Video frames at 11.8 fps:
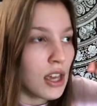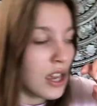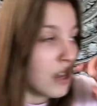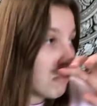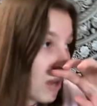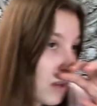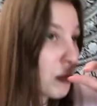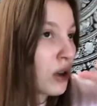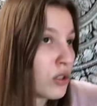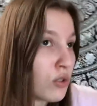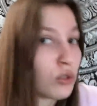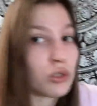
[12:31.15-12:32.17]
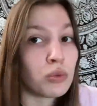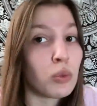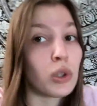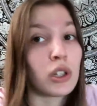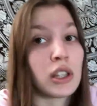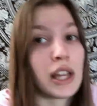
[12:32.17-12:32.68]
and my muscles
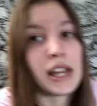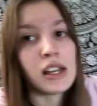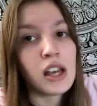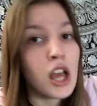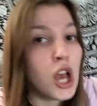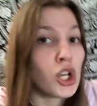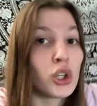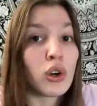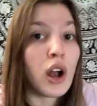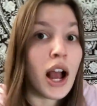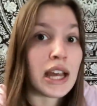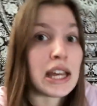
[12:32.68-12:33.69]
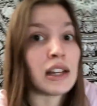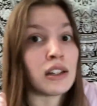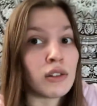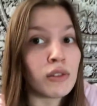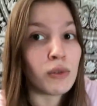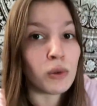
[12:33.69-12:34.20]
were like
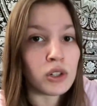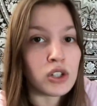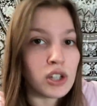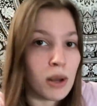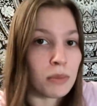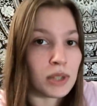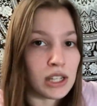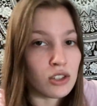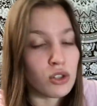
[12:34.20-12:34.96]
crying for something.